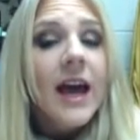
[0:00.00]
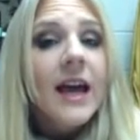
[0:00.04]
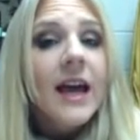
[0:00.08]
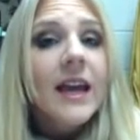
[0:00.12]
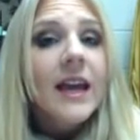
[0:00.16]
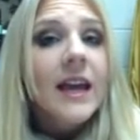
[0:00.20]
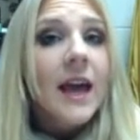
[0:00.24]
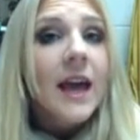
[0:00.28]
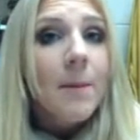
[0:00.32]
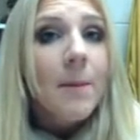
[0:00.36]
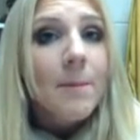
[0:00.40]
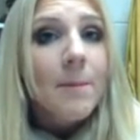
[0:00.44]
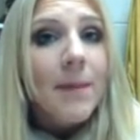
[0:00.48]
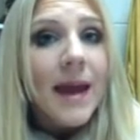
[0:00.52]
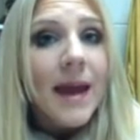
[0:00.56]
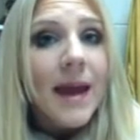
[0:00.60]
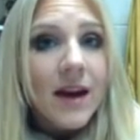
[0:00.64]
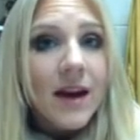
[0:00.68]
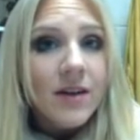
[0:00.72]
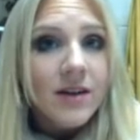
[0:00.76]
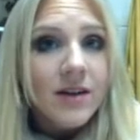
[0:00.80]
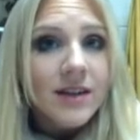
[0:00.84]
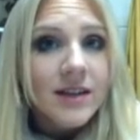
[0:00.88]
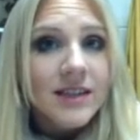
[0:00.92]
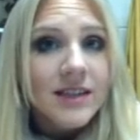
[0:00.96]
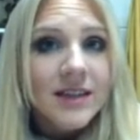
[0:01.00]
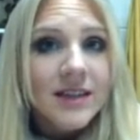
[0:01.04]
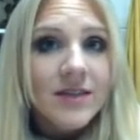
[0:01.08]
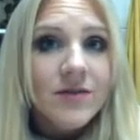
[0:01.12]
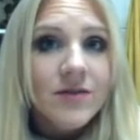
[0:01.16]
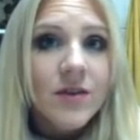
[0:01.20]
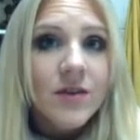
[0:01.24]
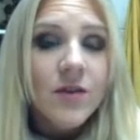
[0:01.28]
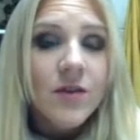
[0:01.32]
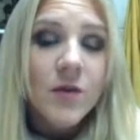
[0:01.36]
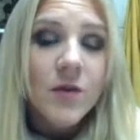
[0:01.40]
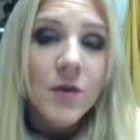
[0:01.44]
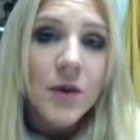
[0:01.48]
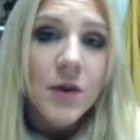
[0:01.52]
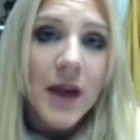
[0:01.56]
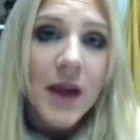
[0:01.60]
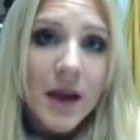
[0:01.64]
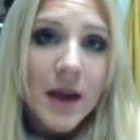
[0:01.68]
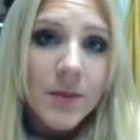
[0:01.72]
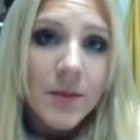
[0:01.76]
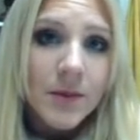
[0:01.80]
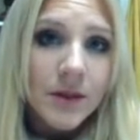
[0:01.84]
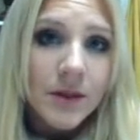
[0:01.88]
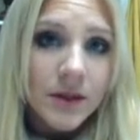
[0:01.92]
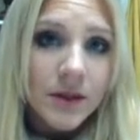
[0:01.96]
comparative
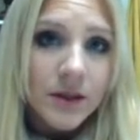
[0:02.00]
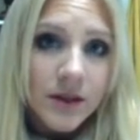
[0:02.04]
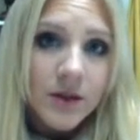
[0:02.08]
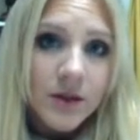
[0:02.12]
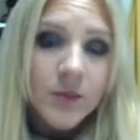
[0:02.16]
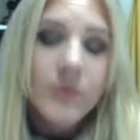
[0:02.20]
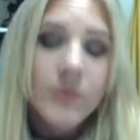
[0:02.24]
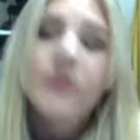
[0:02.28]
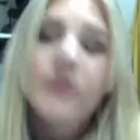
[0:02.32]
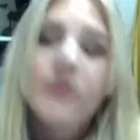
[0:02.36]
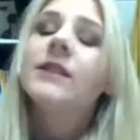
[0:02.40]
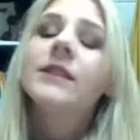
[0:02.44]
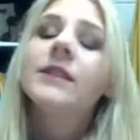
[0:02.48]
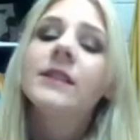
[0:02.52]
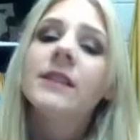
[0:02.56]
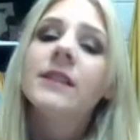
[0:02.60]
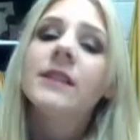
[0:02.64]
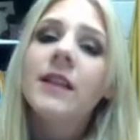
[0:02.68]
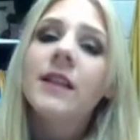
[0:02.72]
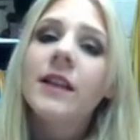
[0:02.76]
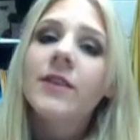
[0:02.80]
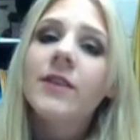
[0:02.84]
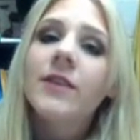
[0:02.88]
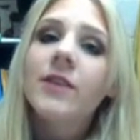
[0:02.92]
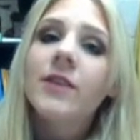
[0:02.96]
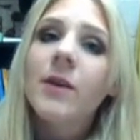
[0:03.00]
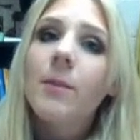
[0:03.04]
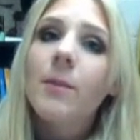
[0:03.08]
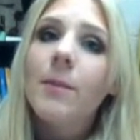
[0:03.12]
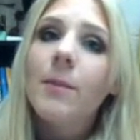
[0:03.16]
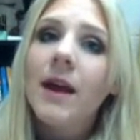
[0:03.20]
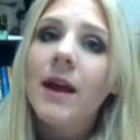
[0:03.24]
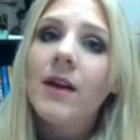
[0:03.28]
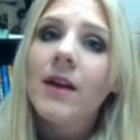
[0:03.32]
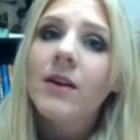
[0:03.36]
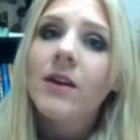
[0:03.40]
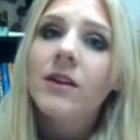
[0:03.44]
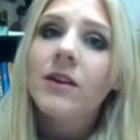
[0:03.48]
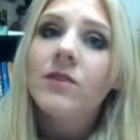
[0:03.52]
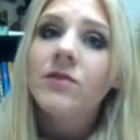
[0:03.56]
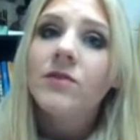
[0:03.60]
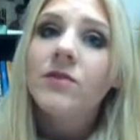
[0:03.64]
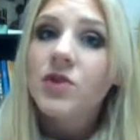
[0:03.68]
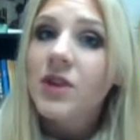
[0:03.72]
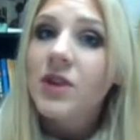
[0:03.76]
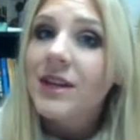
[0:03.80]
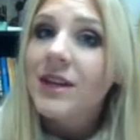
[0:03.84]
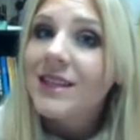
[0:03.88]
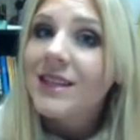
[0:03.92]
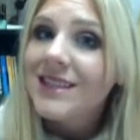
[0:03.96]
vocabulary words and a lot of comparative
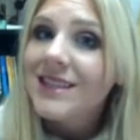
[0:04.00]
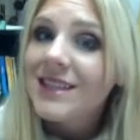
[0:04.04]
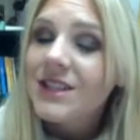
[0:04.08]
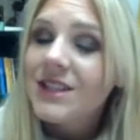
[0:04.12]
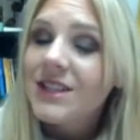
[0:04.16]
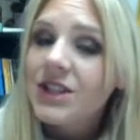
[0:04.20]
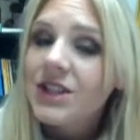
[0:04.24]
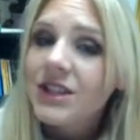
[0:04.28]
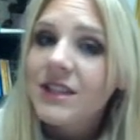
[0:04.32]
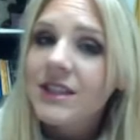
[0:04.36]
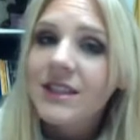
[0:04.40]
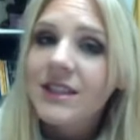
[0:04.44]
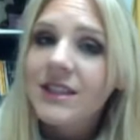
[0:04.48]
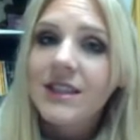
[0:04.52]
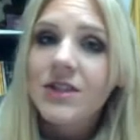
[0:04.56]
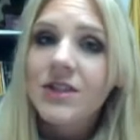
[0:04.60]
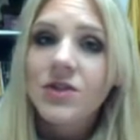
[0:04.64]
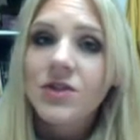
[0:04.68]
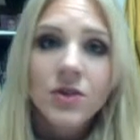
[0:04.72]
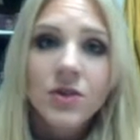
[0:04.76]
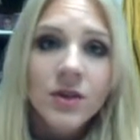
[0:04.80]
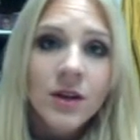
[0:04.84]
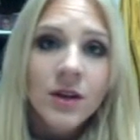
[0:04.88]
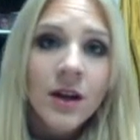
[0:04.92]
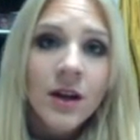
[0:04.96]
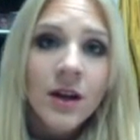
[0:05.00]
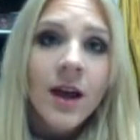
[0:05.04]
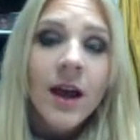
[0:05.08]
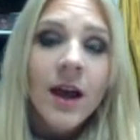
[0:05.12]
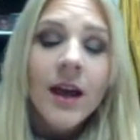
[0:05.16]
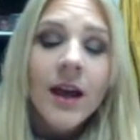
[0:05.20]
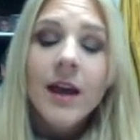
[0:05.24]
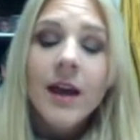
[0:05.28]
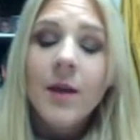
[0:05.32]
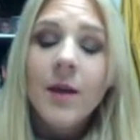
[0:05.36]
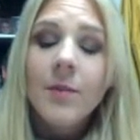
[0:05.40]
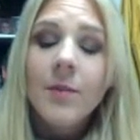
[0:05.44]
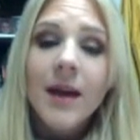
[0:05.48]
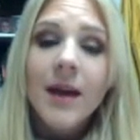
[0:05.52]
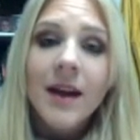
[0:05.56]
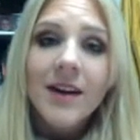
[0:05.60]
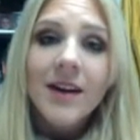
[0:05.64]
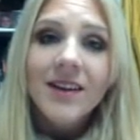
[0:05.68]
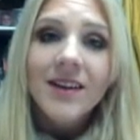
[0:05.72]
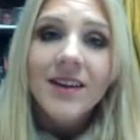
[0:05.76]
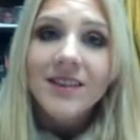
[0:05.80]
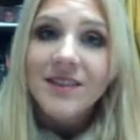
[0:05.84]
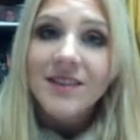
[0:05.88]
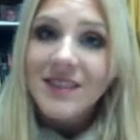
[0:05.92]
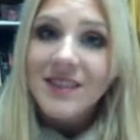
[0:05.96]
transitions and
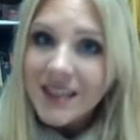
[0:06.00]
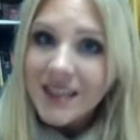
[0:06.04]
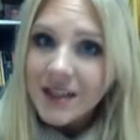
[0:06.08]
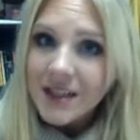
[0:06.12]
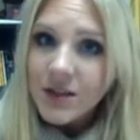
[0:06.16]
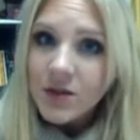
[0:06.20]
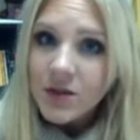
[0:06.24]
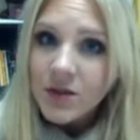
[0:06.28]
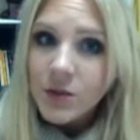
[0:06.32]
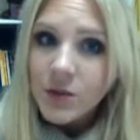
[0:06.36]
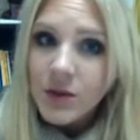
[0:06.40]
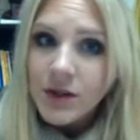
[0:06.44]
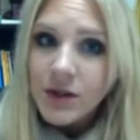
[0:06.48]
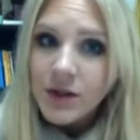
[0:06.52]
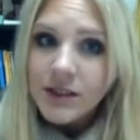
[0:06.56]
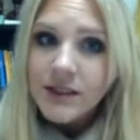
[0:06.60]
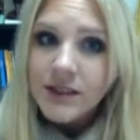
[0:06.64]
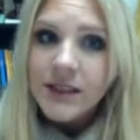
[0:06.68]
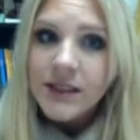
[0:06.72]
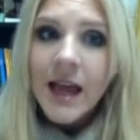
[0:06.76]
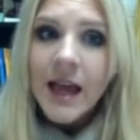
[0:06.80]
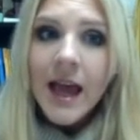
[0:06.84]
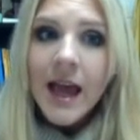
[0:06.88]
comparative signal words.